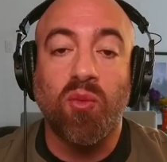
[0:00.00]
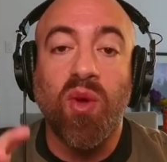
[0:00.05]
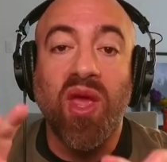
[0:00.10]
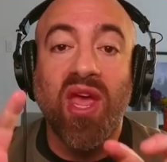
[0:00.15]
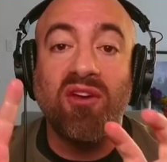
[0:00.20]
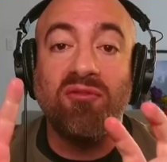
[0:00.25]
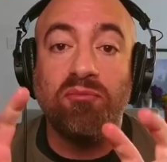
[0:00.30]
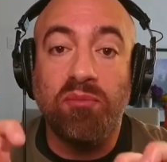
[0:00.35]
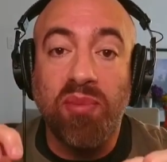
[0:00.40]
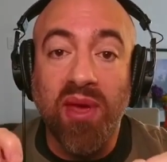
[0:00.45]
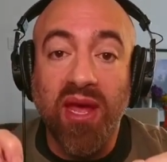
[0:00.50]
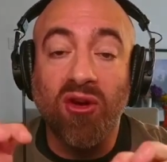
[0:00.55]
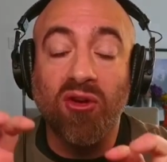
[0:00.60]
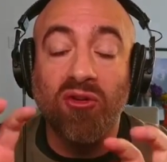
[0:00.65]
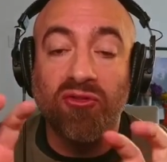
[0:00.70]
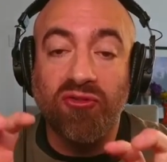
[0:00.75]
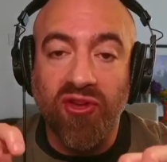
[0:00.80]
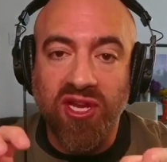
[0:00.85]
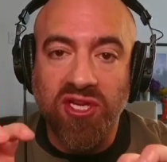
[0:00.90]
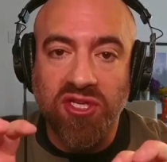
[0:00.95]
We have
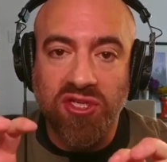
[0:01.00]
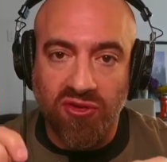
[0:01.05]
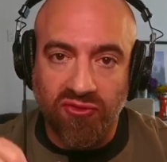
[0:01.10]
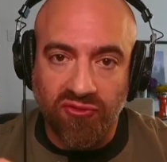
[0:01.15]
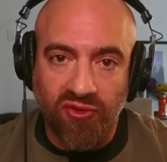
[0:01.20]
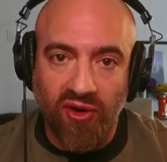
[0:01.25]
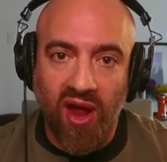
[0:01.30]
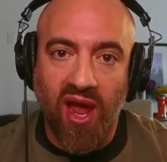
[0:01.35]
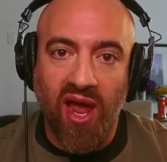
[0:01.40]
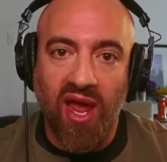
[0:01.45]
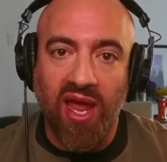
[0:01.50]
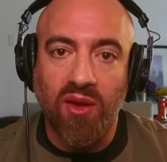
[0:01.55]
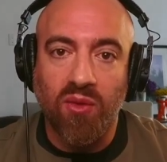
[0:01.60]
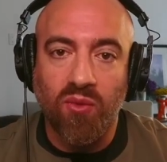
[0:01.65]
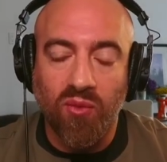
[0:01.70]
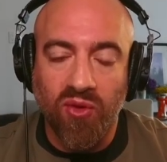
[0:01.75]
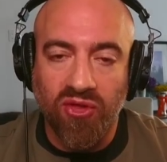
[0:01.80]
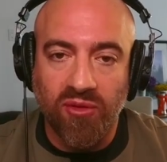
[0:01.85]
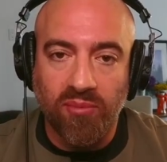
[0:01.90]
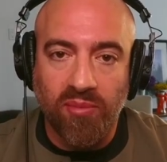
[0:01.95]
bigger fish to fry
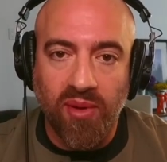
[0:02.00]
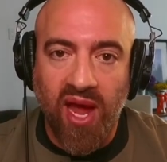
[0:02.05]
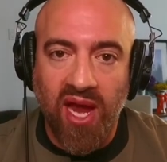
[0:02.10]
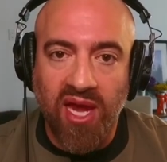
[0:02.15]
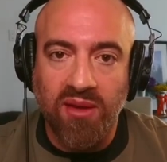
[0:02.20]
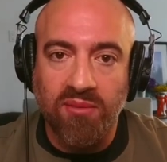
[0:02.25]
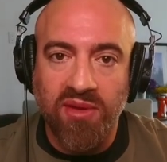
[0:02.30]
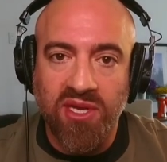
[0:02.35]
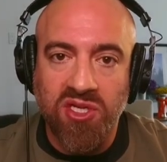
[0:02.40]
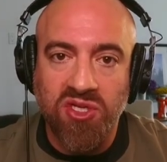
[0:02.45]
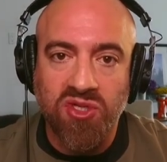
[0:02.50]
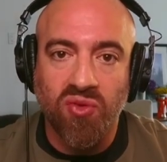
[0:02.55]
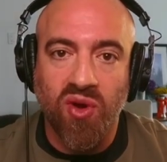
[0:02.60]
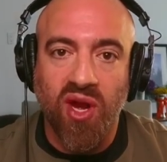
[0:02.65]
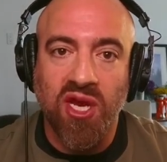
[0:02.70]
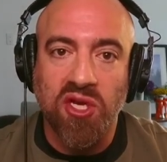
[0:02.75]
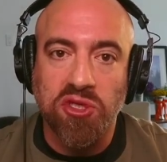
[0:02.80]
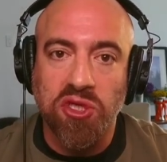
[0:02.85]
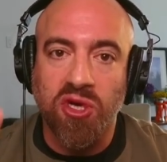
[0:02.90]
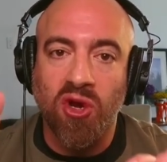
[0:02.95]
with the Biden
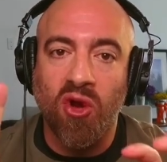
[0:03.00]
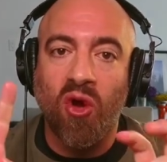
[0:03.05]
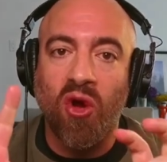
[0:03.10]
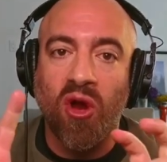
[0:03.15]
administration